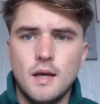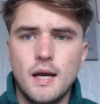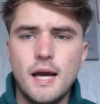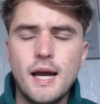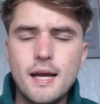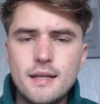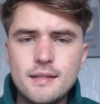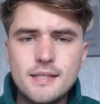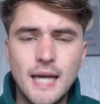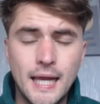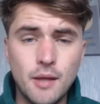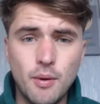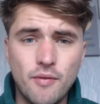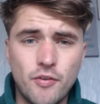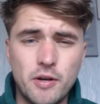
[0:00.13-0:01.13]
And
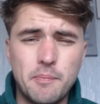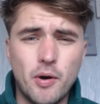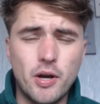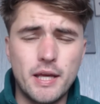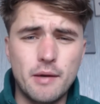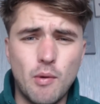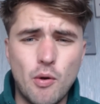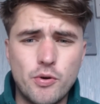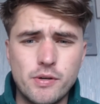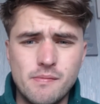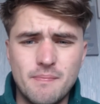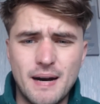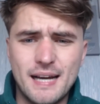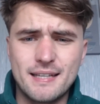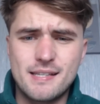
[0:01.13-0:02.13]
hello everybody,
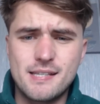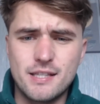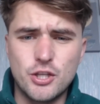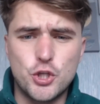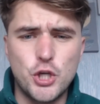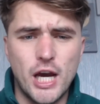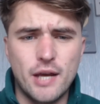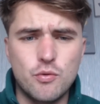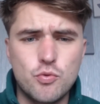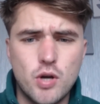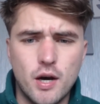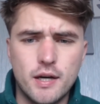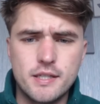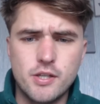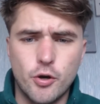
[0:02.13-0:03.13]
welcome back to the channel
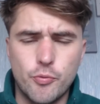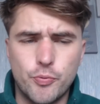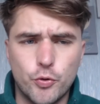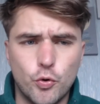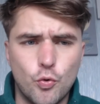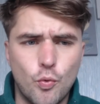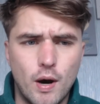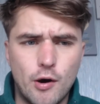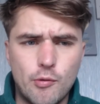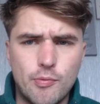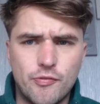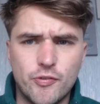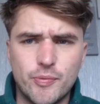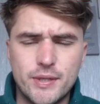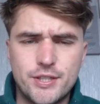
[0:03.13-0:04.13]
guys, I hope you're all well.
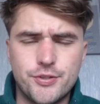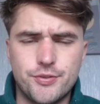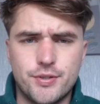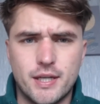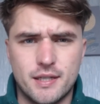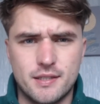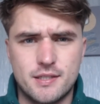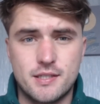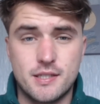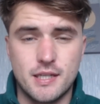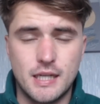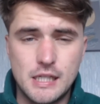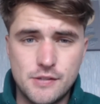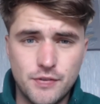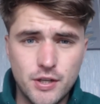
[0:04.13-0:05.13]
Before we do get into
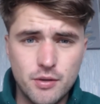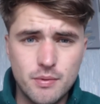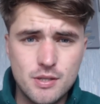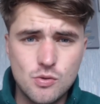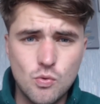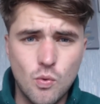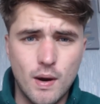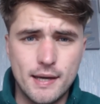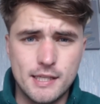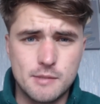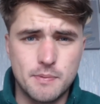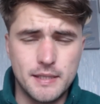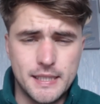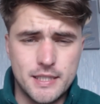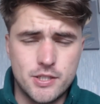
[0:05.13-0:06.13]
today's video, as always,
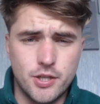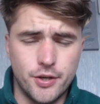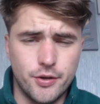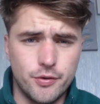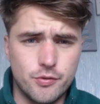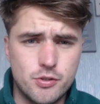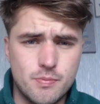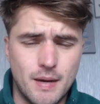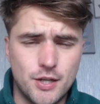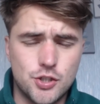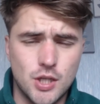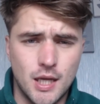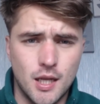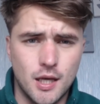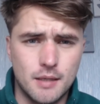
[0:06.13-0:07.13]
please do smash
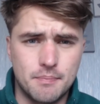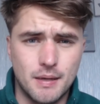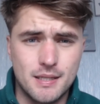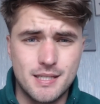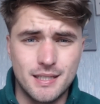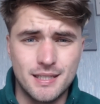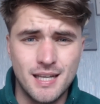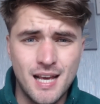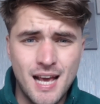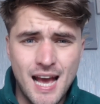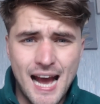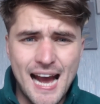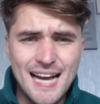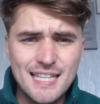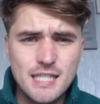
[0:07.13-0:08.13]
that like button
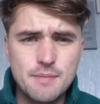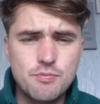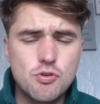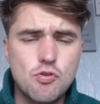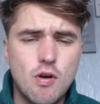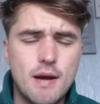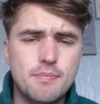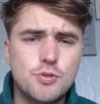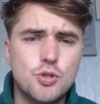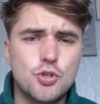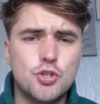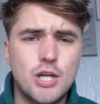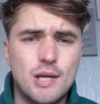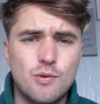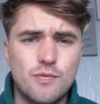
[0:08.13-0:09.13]
and subscribe to the
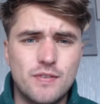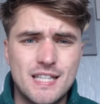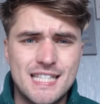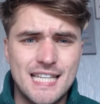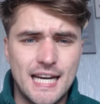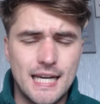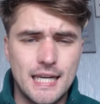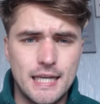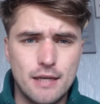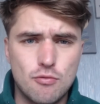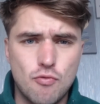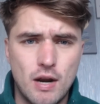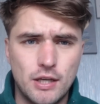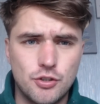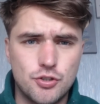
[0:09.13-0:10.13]
channel for daily
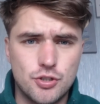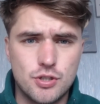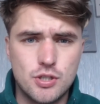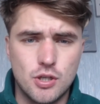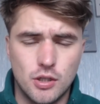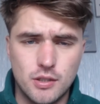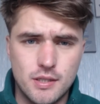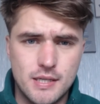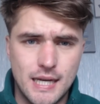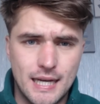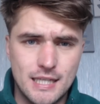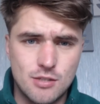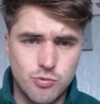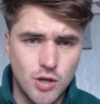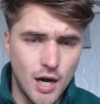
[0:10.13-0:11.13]
Rangers
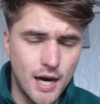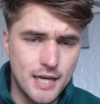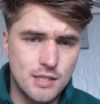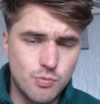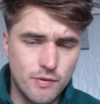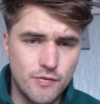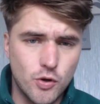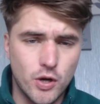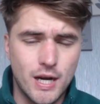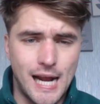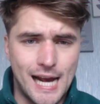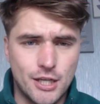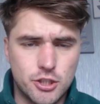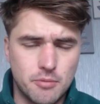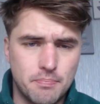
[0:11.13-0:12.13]
content. Guys, we've got an
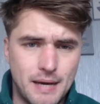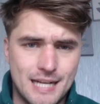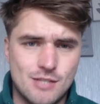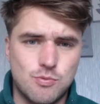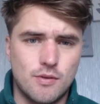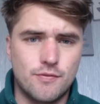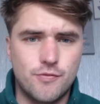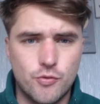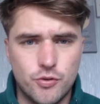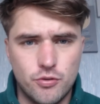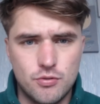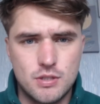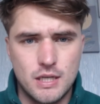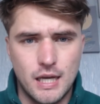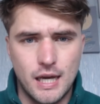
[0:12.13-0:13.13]
action-packed one for
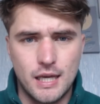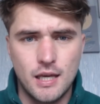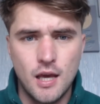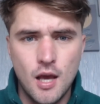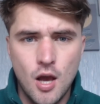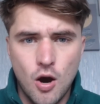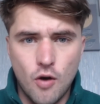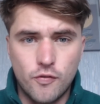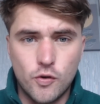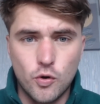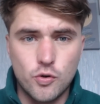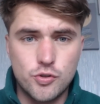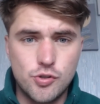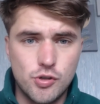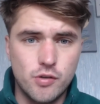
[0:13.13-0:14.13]
you today. Of
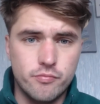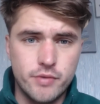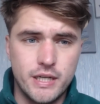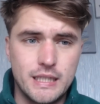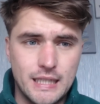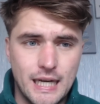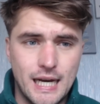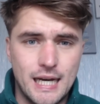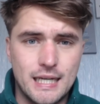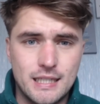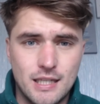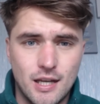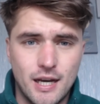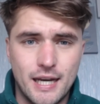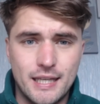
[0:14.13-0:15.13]
course, you can read the
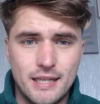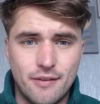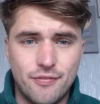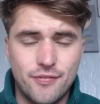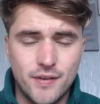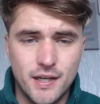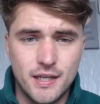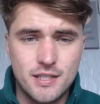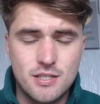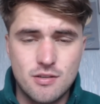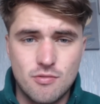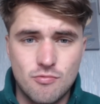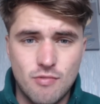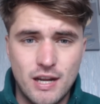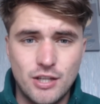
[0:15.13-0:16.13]
headline, the first
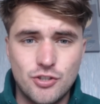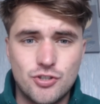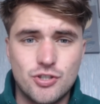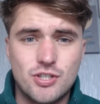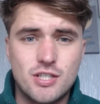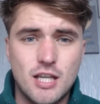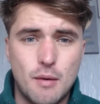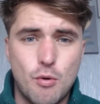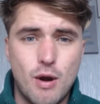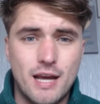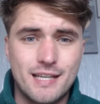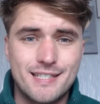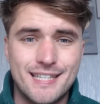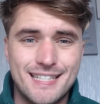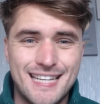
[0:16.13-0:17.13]
Rangers summer
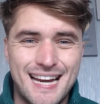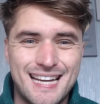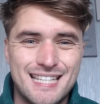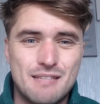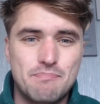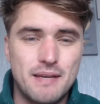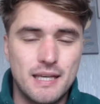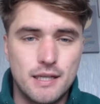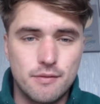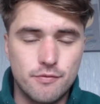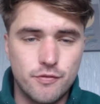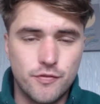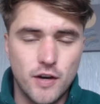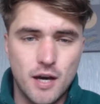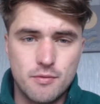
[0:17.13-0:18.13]
exit has been
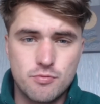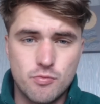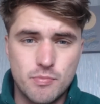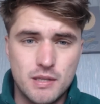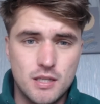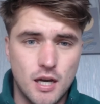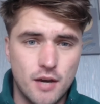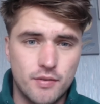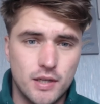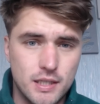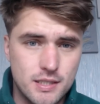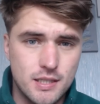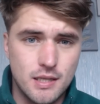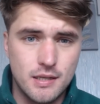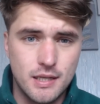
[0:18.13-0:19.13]
confirmed. We'll be diving
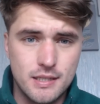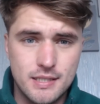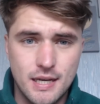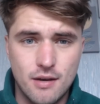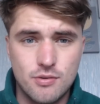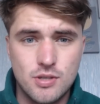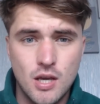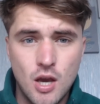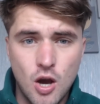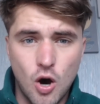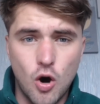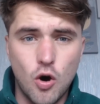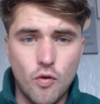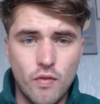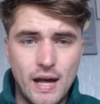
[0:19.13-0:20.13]
into the details
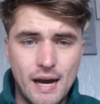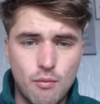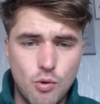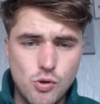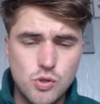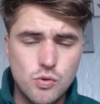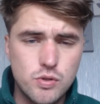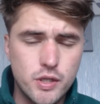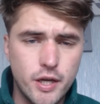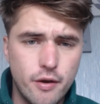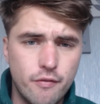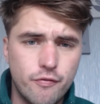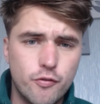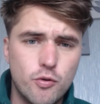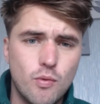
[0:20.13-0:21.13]
on that, whilst also
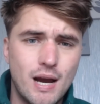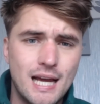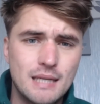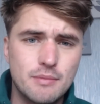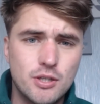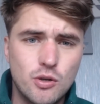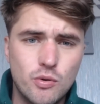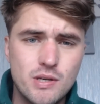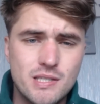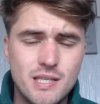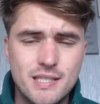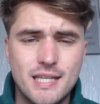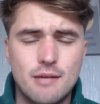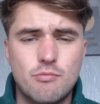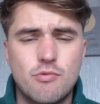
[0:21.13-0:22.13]
going through what Ali McCoist
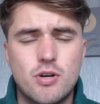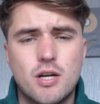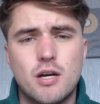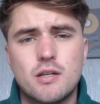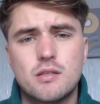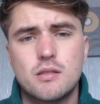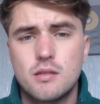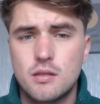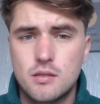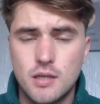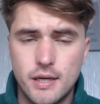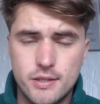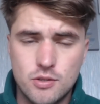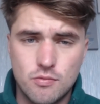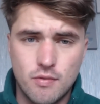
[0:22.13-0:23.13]
said in regards to the
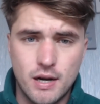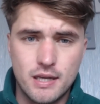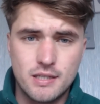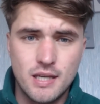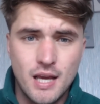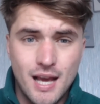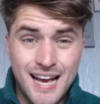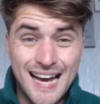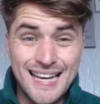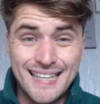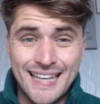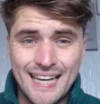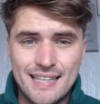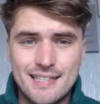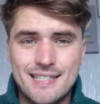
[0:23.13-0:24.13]
title race
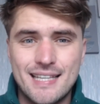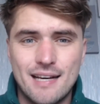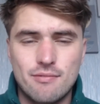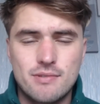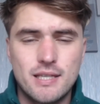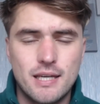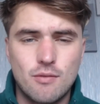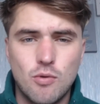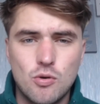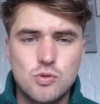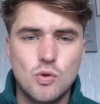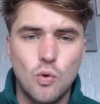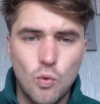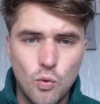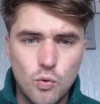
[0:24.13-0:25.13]
against Celtic,
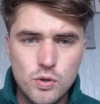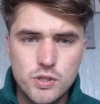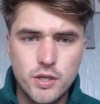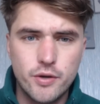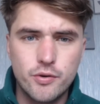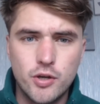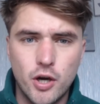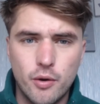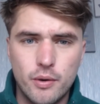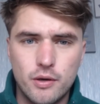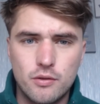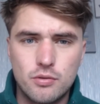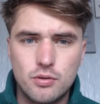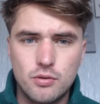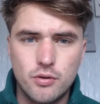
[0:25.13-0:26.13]
whilst also
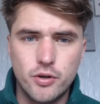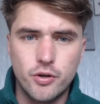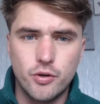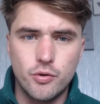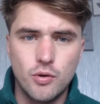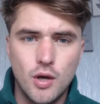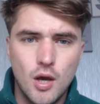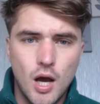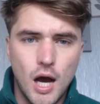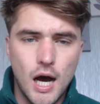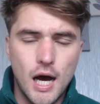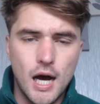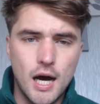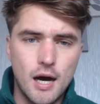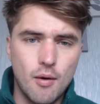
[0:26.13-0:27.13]
going through
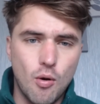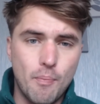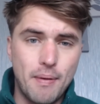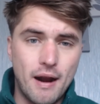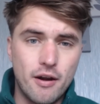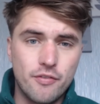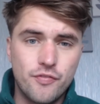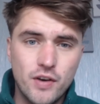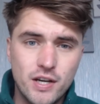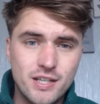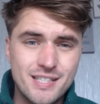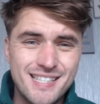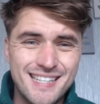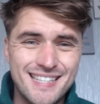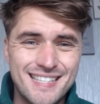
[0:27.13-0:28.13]
what Barry
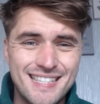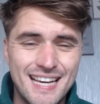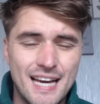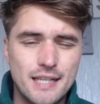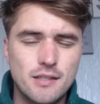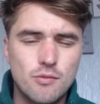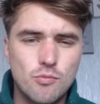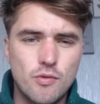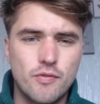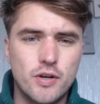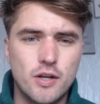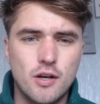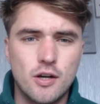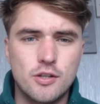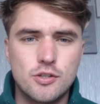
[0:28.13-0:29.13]
Ferguson has said with
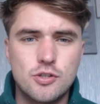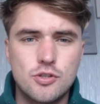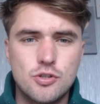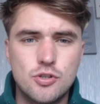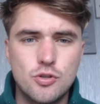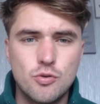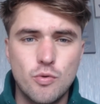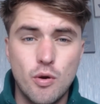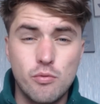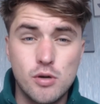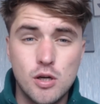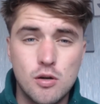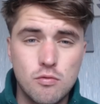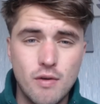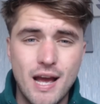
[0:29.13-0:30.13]
regards to a
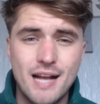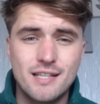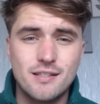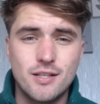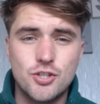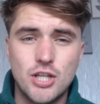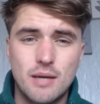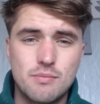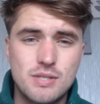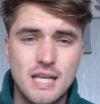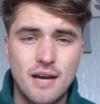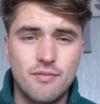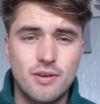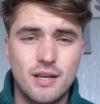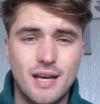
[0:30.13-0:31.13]
regret that James
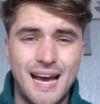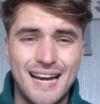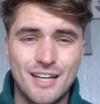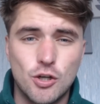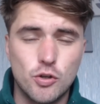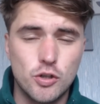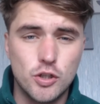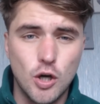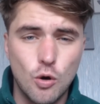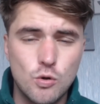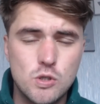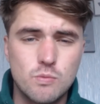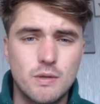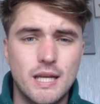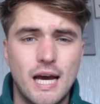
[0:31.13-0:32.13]
Tavernier and Connor
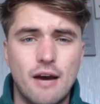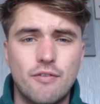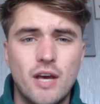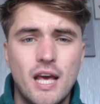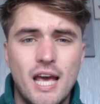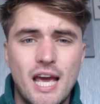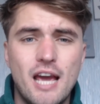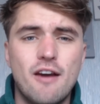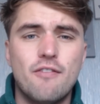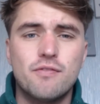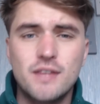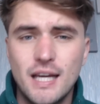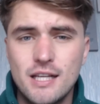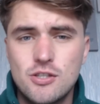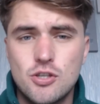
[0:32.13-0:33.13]
Goldson would have
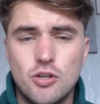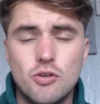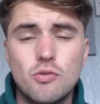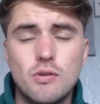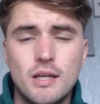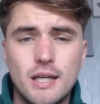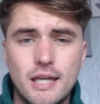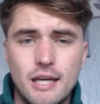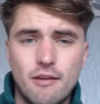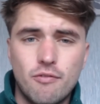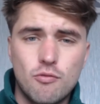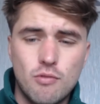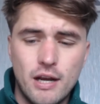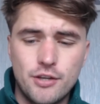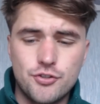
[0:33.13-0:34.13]
if they do leave
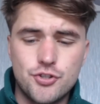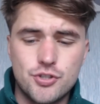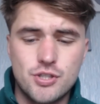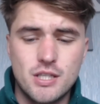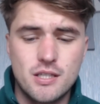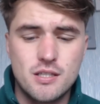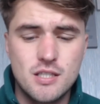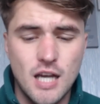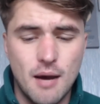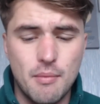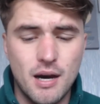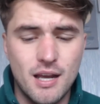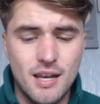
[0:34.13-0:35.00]
Rangers this summer.